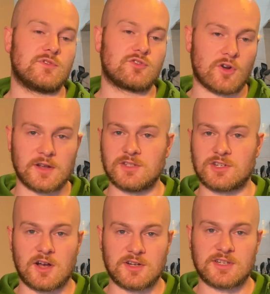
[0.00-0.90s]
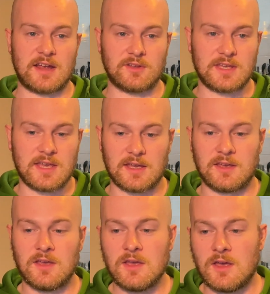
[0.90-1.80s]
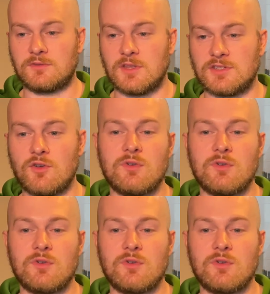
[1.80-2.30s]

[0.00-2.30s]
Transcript: trying to charge down a kick. There's no